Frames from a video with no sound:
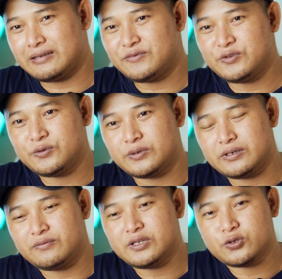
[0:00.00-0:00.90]
if you
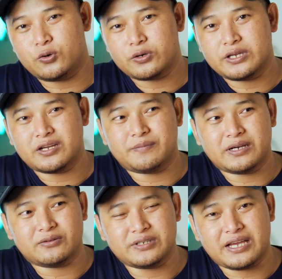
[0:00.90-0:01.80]
if we're talking
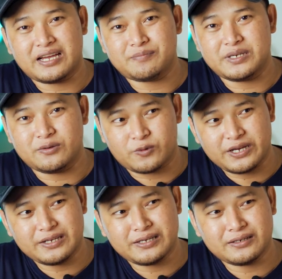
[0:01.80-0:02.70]
about the IP
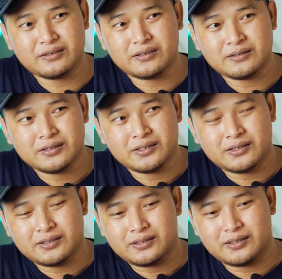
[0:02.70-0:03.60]
rating,
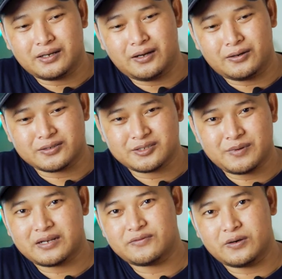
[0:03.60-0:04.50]
on
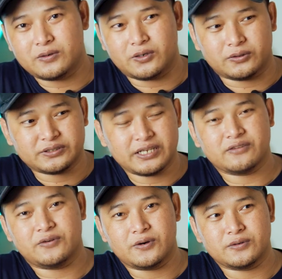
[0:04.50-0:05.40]
smartphone, on
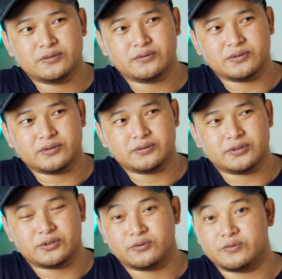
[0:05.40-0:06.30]
cell phone,
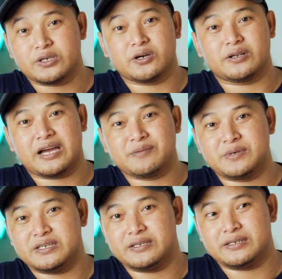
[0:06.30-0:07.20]
you know, we got
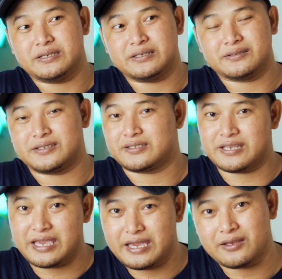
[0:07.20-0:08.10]

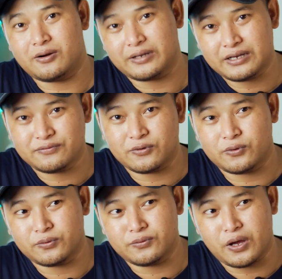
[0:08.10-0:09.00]
IP68 on
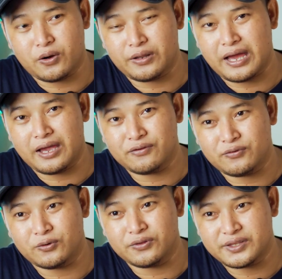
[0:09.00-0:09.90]
iPhone, on
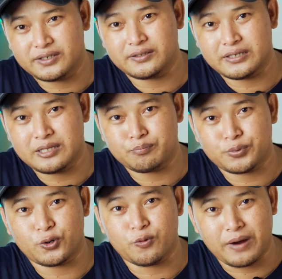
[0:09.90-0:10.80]
iPhone 13
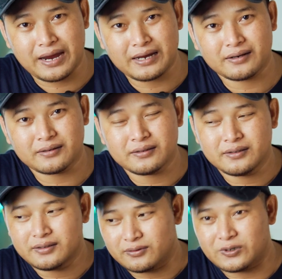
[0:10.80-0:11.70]
Pro Max,
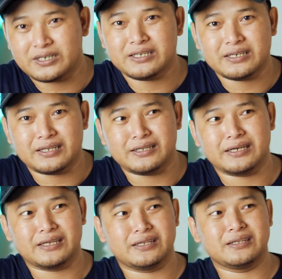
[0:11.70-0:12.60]
right? And
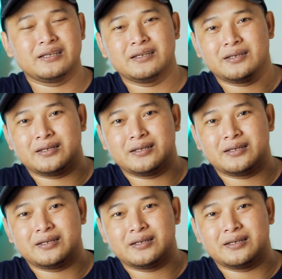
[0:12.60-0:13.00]
then